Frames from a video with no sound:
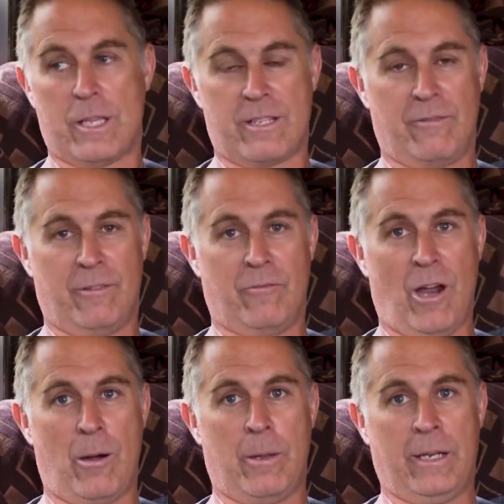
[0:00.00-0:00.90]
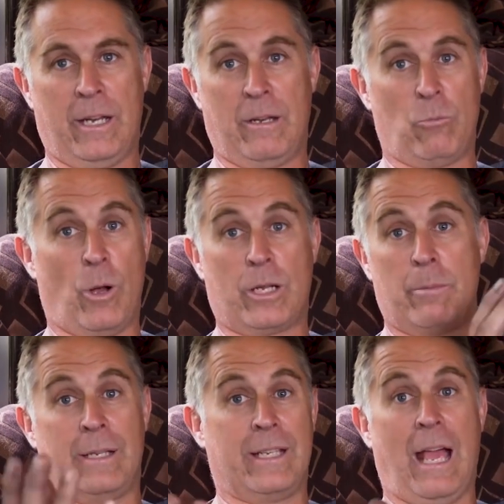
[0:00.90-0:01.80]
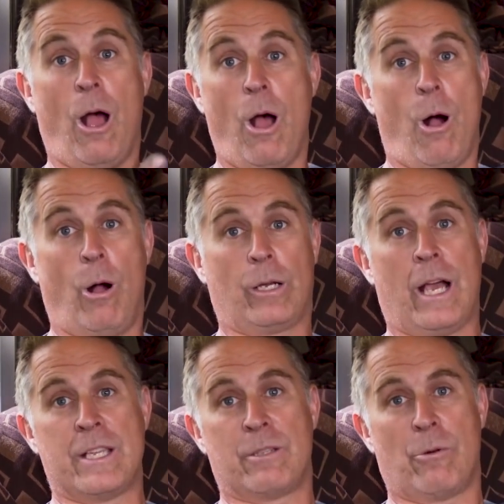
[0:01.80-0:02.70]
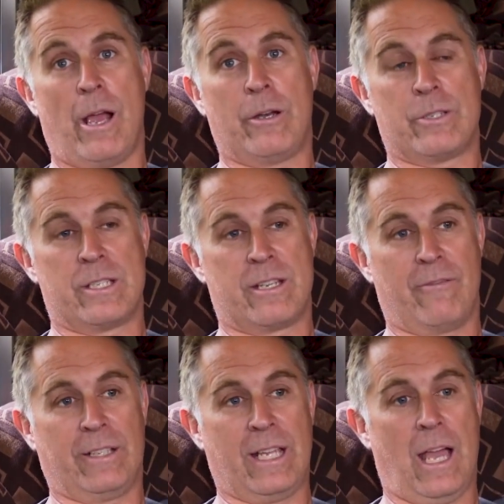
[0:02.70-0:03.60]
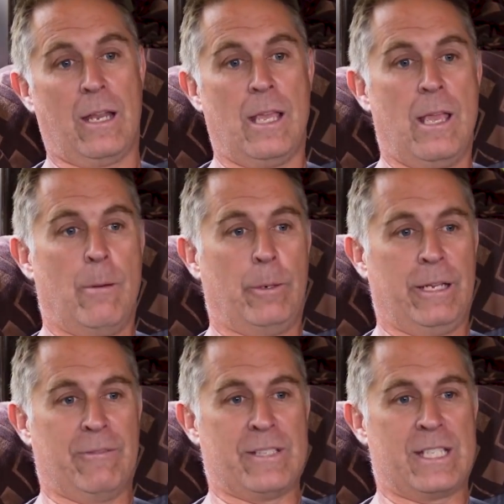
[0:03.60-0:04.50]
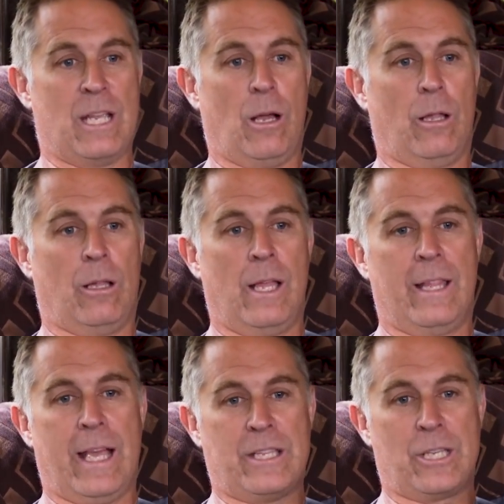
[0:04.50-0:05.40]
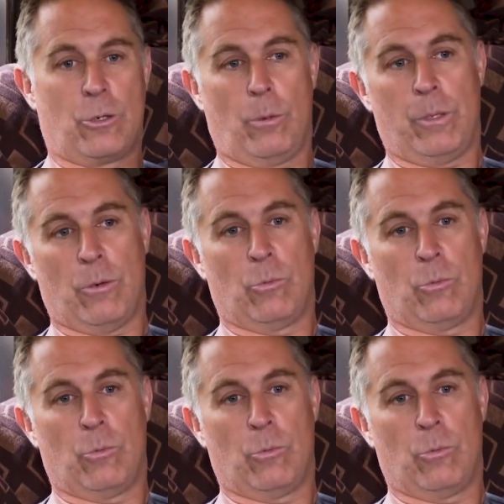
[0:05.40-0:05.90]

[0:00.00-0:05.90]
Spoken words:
positive environment and welcoming to all kinds of riders and stuff like that. But even still, that's a group that